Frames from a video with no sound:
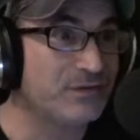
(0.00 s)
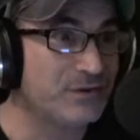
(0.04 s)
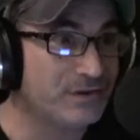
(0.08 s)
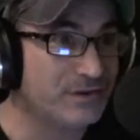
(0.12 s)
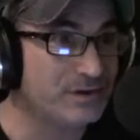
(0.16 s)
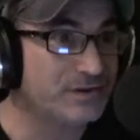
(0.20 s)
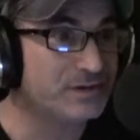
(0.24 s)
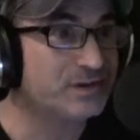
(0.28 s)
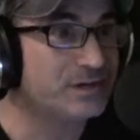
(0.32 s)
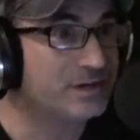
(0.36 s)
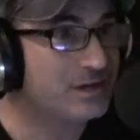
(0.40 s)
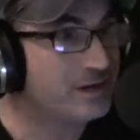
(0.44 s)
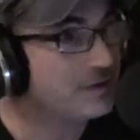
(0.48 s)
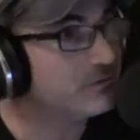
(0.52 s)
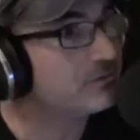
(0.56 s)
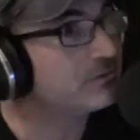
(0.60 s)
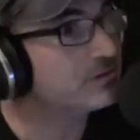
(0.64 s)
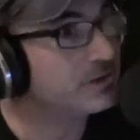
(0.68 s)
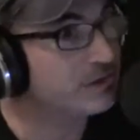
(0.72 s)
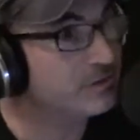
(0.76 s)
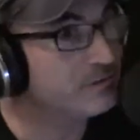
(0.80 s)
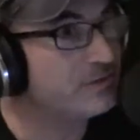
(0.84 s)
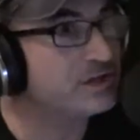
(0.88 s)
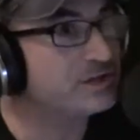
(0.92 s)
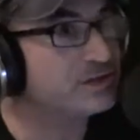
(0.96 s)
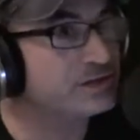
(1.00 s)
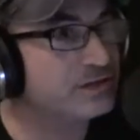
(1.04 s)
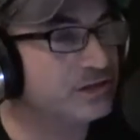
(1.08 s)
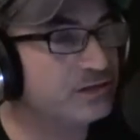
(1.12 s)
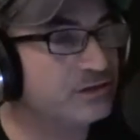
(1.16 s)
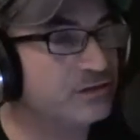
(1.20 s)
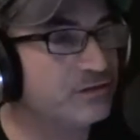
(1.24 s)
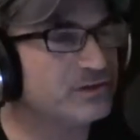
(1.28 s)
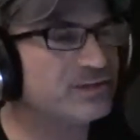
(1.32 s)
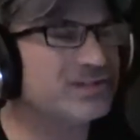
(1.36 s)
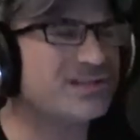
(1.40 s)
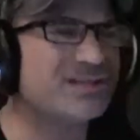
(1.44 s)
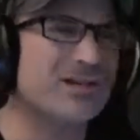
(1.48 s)
as, the questioning
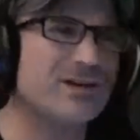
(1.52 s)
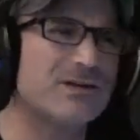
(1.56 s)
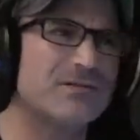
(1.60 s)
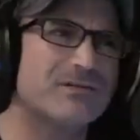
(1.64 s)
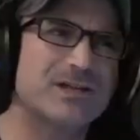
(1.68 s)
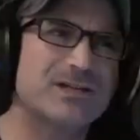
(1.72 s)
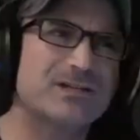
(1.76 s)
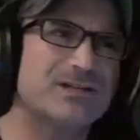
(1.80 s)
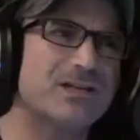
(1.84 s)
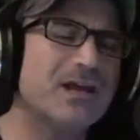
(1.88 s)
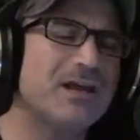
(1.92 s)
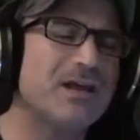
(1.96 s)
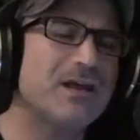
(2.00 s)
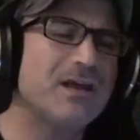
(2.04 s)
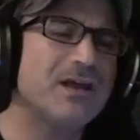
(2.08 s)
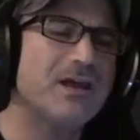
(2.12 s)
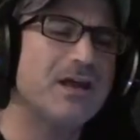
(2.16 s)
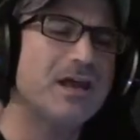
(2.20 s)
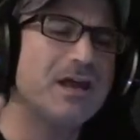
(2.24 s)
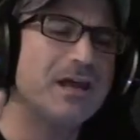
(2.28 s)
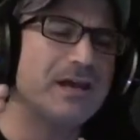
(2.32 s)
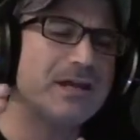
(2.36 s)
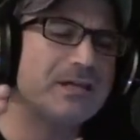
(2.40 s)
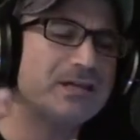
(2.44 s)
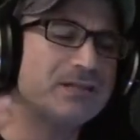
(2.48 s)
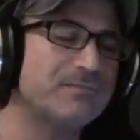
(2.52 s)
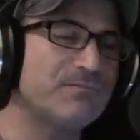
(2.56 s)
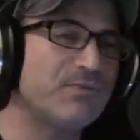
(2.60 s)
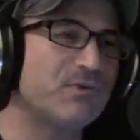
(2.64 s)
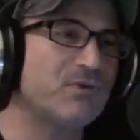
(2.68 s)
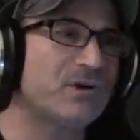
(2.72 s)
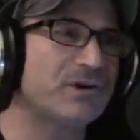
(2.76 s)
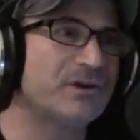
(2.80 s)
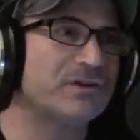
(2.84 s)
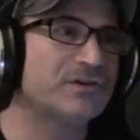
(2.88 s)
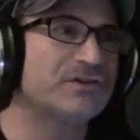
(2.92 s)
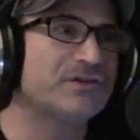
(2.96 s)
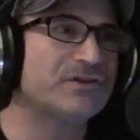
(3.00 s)
goes, because it's
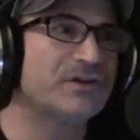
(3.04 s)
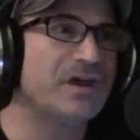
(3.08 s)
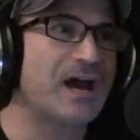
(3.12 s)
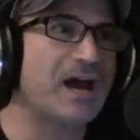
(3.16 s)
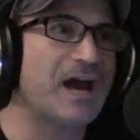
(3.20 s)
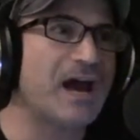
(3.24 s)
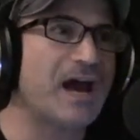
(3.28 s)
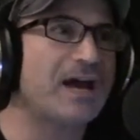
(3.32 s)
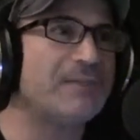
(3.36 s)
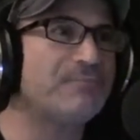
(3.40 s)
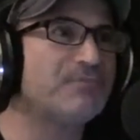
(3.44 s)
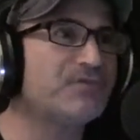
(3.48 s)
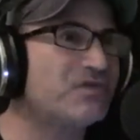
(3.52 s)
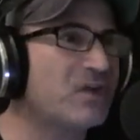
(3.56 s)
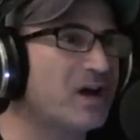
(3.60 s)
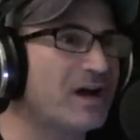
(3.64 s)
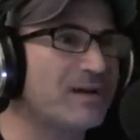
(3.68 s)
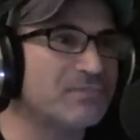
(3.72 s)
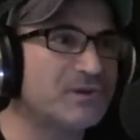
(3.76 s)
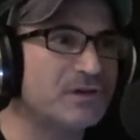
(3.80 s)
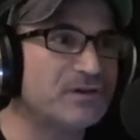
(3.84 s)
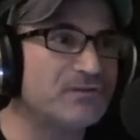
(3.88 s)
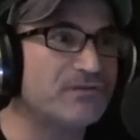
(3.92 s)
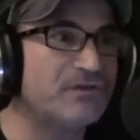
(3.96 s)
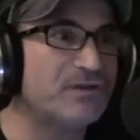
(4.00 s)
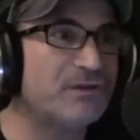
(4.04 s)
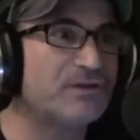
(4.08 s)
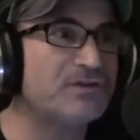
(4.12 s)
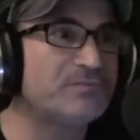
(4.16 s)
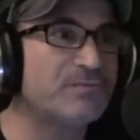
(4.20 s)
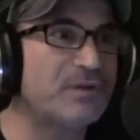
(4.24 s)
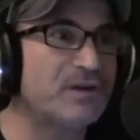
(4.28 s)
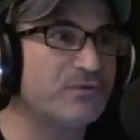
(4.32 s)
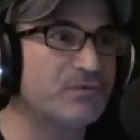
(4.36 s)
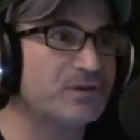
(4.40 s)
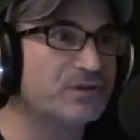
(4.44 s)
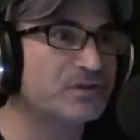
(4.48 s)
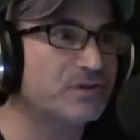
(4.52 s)
important. I'm confused
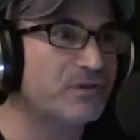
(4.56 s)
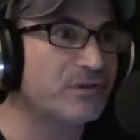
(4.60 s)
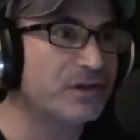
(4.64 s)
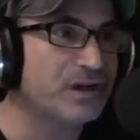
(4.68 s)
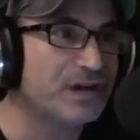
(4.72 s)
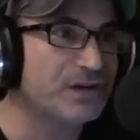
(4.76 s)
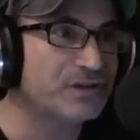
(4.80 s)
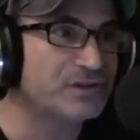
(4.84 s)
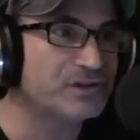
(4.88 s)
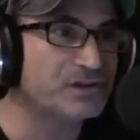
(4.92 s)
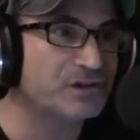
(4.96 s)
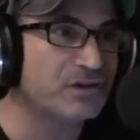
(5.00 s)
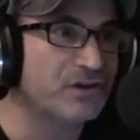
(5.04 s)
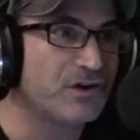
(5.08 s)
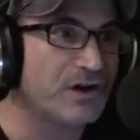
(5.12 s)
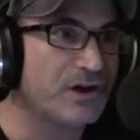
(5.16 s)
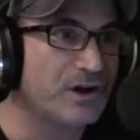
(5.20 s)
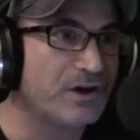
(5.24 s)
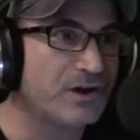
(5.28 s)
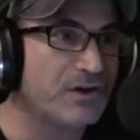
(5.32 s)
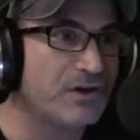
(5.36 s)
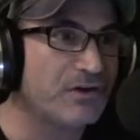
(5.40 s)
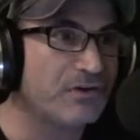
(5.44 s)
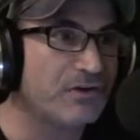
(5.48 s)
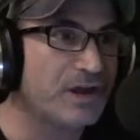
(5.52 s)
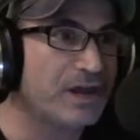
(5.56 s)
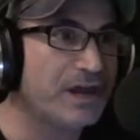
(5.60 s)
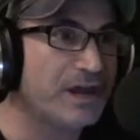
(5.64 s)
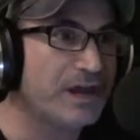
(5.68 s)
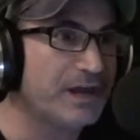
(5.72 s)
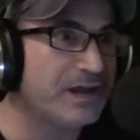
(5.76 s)
by what's going on in Chicago. And